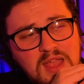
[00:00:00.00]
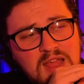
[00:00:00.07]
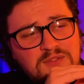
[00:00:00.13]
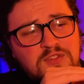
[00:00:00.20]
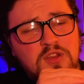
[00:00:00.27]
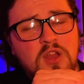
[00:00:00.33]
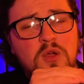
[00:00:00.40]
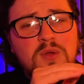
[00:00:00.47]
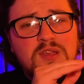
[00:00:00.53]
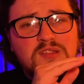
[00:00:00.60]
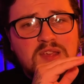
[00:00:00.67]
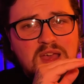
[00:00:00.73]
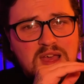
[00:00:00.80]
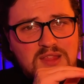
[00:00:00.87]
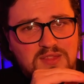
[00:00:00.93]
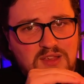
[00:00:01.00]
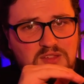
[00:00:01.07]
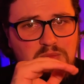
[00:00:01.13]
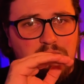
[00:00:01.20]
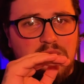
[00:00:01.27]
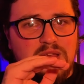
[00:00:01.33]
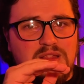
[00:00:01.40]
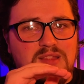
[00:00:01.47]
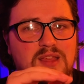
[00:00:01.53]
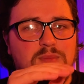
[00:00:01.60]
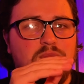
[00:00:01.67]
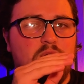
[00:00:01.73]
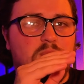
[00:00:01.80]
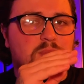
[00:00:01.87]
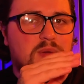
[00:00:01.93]
And if you notice there's a big
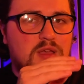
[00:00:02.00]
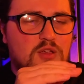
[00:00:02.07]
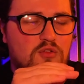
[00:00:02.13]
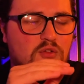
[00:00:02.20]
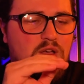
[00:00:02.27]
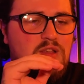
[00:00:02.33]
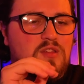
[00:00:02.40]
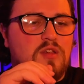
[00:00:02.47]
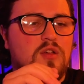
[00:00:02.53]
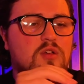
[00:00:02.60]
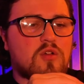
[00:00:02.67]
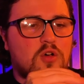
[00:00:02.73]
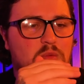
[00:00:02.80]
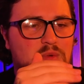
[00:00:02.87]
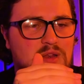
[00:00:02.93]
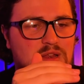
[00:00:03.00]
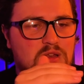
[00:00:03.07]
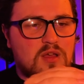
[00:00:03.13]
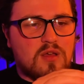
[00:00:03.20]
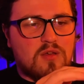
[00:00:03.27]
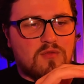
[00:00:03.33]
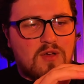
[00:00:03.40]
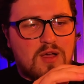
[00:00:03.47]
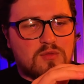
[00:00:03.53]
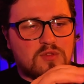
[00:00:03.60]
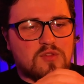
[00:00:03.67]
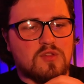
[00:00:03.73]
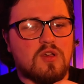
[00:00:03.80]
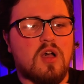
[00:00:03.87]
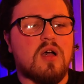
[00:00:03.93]
dip or a big crater coming in around
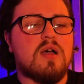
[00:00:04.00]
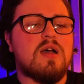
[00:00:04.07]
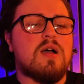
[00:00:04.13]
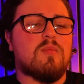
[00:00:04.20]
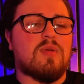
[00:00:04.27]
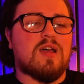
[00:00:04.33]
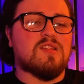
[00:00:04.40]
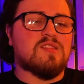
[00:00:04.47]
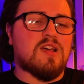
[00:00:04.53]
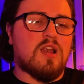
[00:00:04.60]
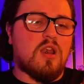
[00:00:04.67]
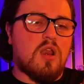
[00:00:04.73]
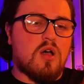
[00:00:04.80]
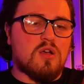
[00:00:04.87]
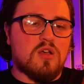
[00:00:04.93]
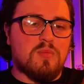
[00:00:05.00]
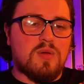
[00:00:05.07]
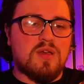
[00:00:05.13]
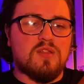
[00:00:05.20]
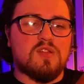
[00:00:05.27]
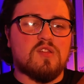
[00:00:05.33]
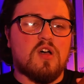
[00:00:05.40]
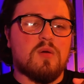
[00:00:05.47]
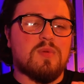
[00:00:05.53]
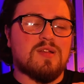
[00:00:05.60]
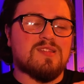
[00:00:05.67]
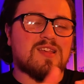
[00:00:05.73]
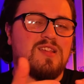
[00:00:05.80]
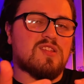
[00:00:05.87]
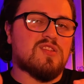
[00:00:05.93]
the cigar, place that longer bit at the top
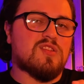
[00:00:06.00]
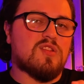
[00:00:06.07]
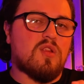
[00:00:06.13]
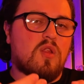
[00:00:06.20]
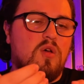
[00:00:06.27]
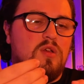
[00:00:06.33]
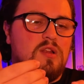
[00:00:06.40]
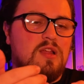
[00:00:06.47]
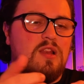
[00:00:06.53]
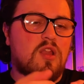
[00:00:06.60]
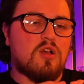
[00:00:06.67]
and take slightly